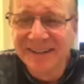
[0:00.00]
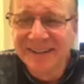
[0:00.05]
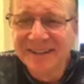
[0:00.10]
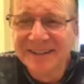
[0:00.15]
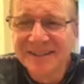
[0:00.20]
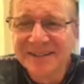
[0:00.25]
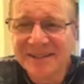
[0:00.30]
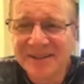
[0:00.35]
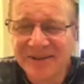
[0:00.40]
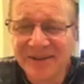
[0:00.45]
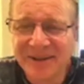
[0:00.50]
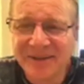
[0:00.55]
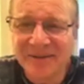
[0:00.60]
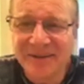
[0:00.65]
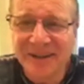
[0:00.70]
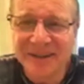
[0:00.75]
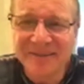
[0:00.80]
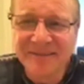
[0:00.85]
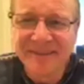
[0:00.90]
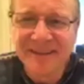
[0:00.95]
So
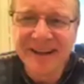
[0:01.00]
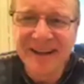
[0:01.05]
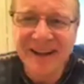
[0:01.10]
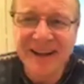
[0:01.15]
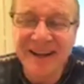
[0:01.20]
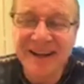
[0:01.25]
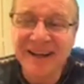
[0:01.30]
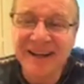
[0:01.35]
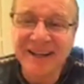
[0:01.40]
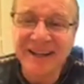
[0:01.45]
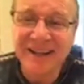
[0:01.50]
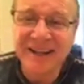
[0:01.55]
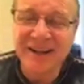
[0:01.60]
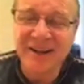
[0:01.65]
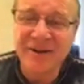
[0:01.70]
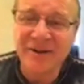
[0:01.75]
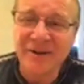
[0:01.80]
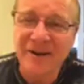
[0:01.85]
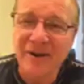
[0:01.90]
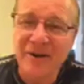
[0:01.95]
anyway, I got to get
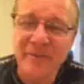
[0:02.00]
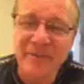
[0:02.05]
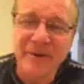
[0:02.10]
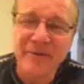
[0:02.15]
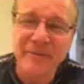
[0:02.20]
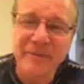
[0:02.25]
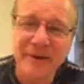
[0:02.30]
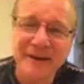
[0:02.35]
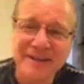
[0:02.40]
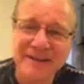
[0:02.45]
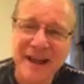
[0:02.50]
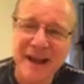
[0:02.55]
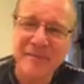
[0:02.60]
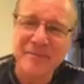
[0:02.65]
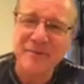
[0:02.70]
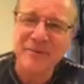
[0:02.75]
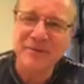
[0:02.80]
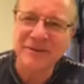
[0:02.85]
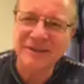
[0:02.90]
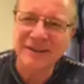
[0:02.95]
going. I hope everybody's
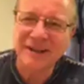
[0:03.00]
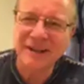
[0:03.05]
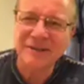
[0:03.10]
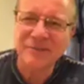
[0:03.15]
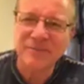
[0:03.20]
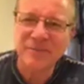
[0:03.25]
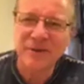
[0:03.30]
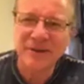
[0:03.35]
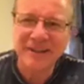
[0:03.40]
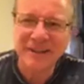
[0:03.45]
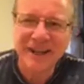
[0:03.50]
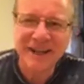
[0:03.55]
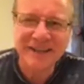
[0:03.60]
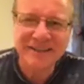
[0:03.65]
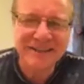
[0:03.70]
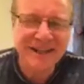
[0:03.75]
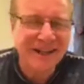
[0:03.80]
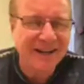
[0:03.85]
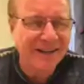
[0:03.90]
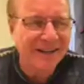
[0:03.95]
happy with tonight's
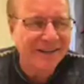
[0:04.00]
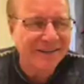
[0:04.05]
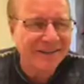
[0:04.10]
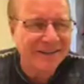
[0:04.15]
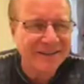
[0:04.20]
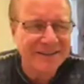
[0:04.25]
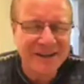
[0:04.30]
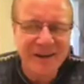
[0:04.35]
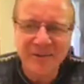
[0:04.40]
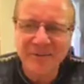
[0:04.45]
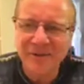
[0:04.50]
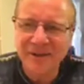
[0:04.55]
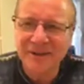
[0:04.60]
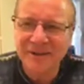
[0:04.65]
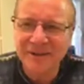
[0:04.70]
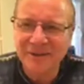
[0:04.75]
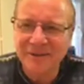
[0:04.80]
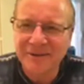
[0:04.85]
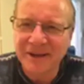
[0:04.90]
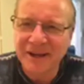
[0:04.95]
broadcast. I got a lot of things I want
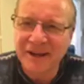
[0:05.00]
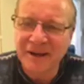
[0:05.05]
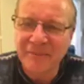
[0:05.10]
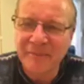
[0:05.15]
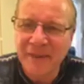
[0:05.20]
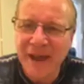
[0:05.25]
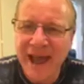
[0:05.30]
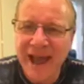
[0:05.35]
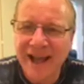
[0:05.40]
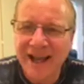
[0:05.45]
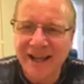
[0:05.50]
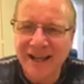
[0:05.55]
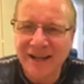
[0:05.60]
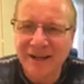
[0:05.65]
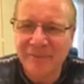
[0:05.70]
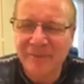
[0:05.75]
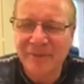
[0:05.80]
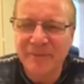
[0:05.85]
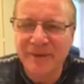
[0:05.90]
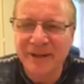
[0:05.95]
to do, and I got to pack. I
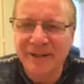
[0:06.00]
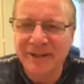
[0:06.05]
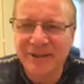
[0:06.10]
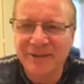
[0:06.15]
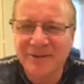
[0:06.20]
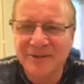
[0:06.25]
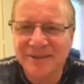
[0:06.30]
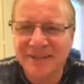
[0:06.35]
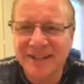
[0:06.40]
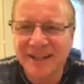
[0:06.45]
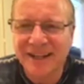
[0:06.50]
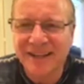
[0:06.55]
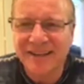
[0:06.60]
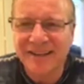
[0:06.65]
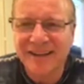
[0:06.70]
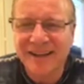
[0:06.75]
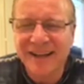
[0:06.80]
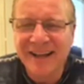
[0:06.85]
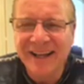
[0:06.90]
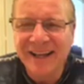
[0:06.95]
got to put my clothes
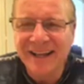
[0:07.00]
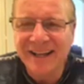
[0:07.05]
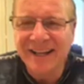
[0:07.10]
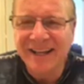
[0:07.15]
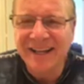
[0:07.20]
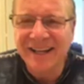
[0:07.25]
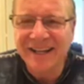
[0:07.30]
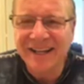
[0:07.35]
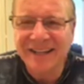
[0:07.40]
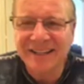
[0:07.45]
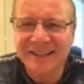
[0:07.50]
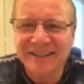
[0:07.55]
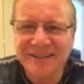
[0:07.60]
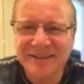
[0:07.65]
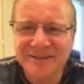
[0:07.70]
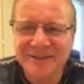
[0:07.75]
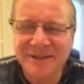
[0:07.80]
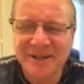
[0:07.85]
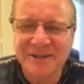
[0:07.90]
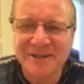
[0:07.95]
together, and I got to get to
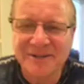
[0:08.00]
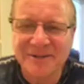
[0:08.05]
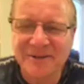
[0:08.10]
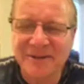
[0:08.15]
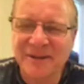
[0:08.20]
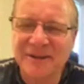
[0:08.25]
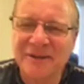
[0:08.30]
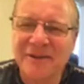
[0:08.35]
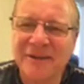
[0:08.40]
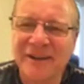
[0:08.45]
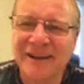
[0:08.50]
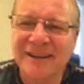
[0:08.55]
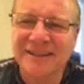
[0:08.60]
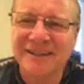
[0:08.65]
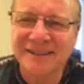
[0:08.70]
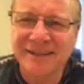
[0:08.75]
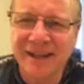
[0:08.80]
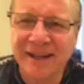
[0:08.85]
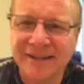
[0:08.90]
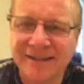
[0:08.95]
New Jersey, one of the
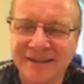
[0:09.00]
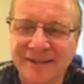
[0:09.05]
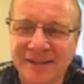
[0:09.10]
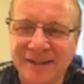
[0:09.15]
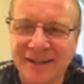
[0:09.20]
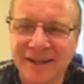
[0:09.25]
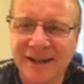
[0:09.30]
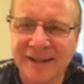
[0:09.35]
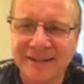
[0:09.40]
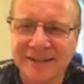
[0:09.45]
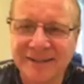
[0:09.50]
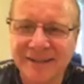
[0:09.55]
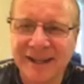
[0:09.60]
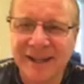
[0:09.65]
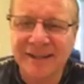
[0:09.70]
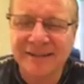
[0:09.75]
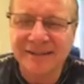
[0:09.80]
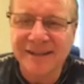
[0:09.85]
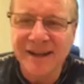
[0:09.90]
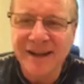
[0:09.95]
greatest states in the United
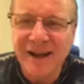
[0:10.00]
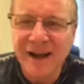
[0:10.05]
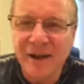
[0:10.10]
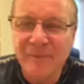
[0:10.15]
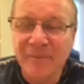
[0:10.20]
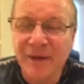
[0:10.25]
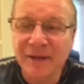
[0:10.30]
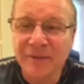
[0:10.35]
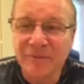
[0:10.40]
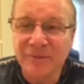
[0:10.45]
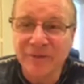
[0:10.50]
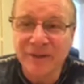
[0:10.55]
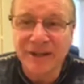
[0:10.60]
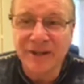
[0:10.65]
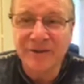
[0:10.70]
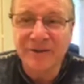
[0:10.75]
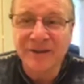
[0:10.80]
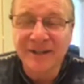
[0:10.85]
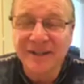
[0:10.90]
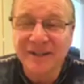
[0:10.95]
States. I'm Mike
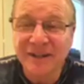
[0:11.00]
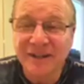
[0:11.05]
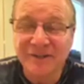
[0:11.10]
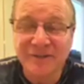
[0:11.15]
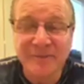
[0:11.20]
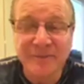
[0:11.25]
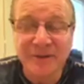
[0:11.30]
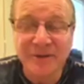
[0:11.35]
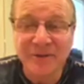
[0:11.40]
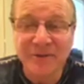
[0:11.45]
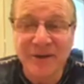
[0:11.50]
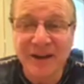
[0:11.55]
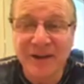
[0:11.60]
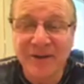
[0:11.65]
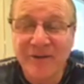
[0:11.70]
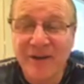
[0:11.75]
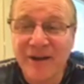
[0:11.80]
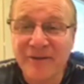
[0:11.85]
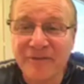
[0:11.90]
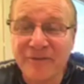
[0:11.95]
Marino. You guys have been a great
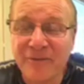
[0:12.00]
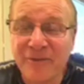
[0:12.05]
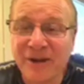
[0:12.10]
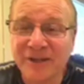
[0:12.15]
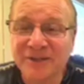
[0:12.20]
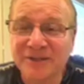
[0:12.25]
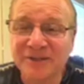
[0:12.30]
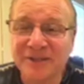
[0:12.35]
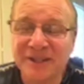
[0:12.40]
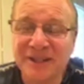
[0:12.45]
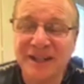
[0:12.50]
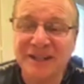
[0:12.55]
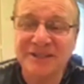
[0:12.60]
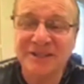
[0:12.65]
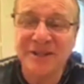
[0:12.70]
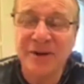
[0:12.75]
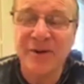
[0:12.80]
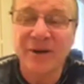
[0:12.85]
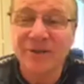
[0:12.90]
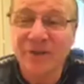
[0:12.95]
crowd for watching today's show.